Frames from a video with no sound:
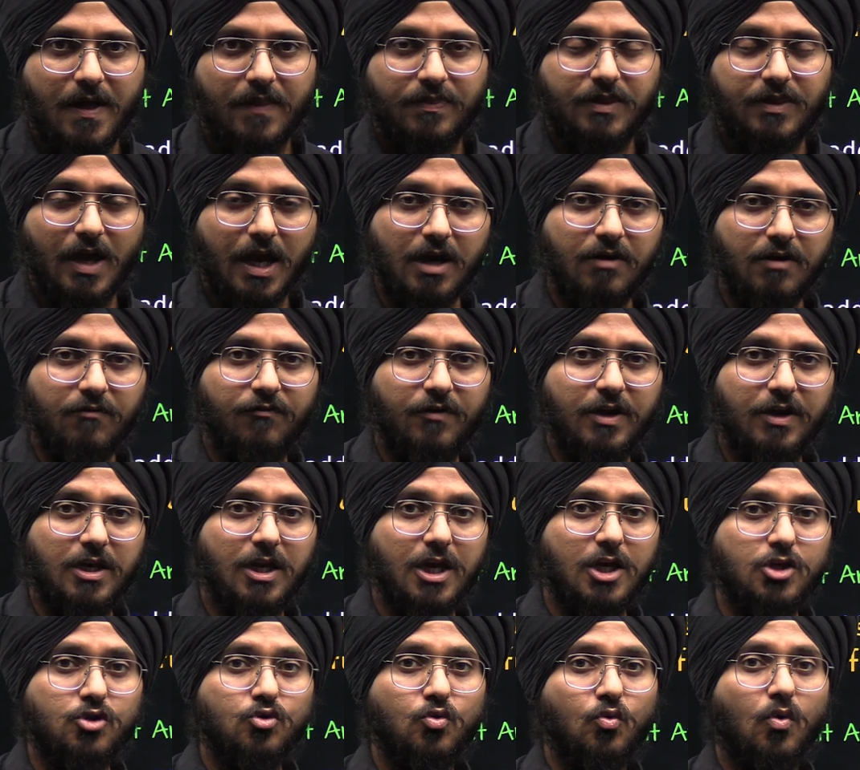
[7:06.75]
then we
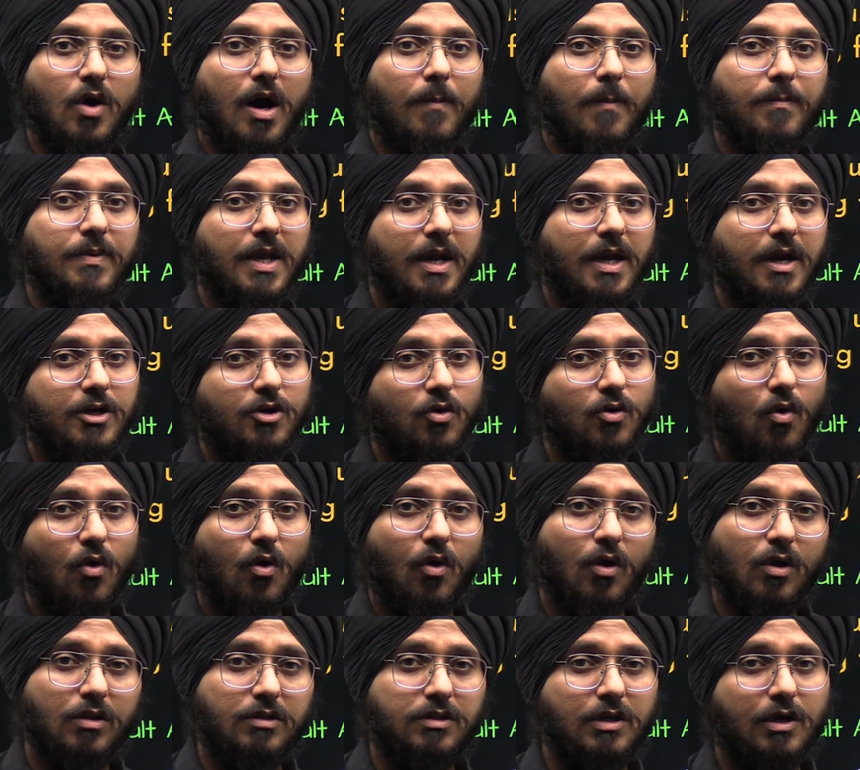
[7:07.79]
need to update
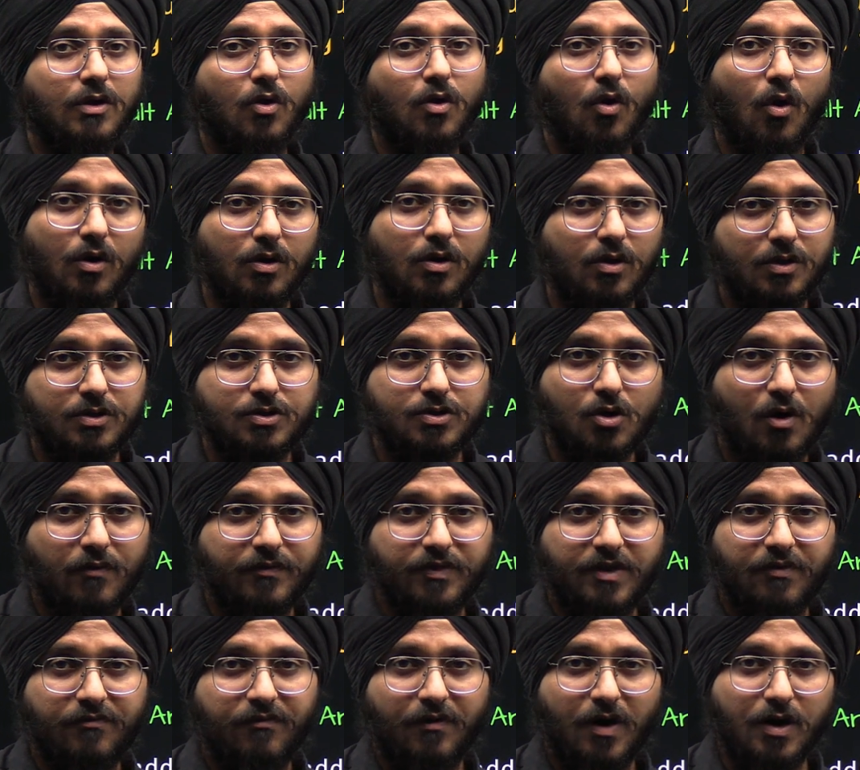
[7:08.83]
all the callers of
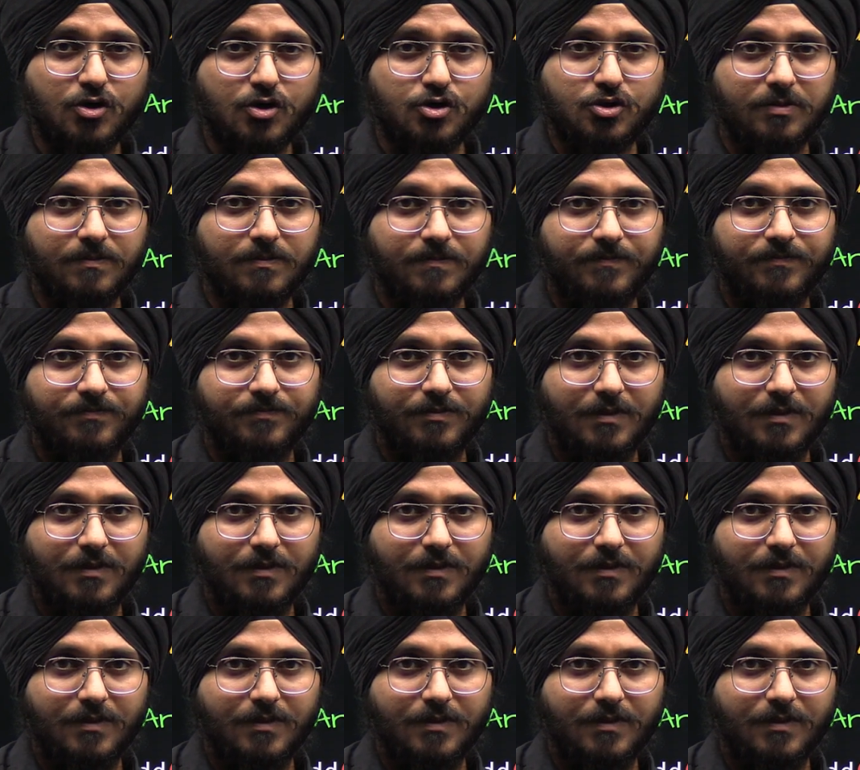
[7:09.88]
the function